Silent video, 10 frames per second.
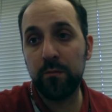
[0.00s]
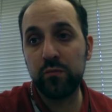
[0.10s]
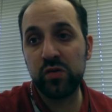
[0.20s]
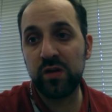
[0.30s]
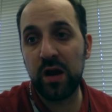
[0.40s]

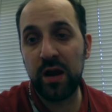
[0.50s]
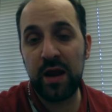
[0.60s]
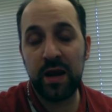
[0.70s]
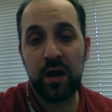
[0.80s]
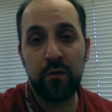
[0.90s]
just kind of
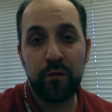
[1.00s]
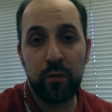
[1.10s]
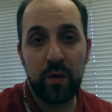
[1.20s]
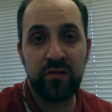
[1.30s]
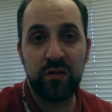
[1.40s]
hanging out for the
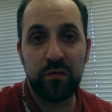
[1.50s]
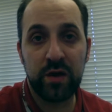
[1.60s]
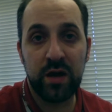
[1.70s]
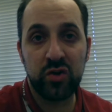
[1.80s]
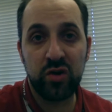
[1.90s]
rest of the
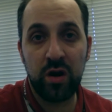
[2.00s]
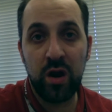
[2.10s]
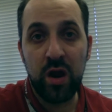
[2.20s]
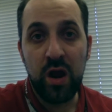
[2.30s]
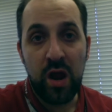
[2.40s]
vacation,
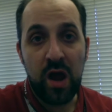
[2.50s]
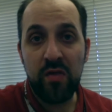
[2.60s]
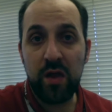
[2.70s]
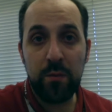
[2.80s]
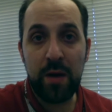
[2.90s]
and
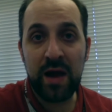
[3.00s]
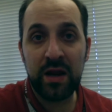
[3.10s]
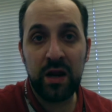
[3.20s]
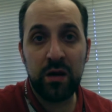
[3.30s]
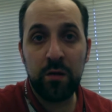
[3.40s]
then back
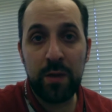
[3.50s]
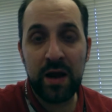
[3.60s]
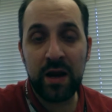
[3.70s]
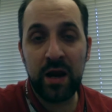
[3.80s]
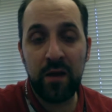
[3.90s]
in
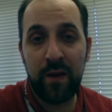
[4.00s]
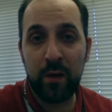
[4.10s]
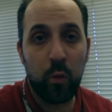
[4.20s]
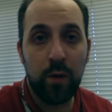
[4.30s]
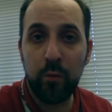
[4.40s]

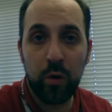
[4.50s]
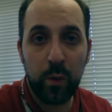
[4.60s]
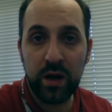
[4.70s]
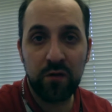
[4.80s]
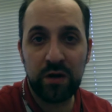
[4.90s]
like 1 more
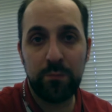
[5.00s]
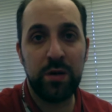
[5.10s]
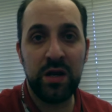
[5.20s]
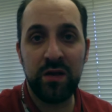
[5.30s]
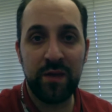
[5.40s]
week of AP,
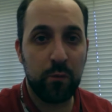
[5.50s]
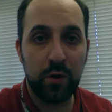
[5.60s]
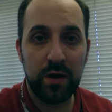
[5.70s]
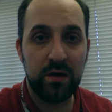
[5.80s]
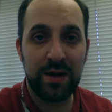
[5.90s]
and then we're
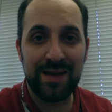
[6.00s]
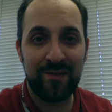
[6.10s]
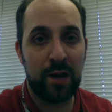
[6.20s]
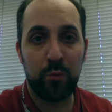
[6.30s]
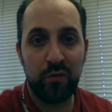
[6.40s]
into
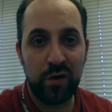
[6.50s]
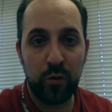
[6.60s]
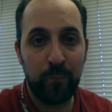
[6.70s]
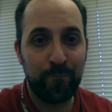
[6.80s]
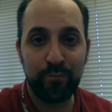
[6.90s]
exam
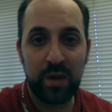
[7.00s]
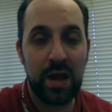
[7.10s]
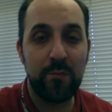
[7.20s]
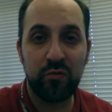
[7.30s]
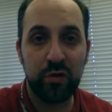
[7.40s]
review.
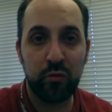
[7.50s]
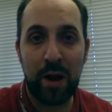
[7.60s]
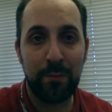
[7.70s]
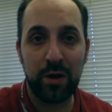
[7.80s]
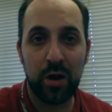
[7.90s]
Chemistry's
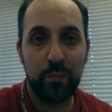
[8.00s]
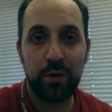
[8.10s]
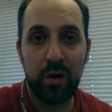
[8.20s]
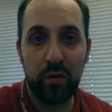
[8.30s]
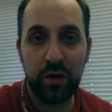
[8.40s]
wrapping up.
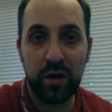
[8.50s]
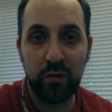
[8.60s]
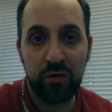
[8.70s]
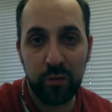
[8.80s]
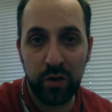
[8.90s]
The
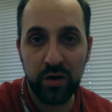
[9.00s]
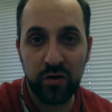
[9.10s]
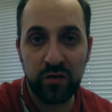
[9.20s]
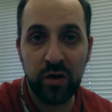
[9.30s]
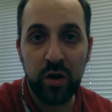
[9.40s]
year is really
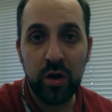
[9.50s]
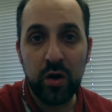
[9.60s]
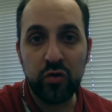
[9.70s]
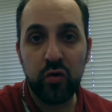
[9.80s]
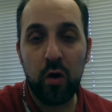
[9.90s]
just
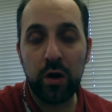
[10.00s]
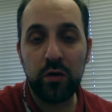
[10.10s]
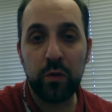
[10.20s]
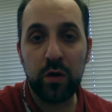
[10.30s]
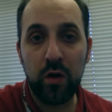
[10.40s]
drawing
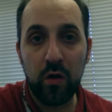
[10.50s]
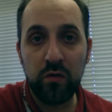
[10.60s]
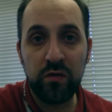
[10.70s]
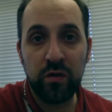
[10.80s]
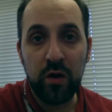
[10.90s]
to a close.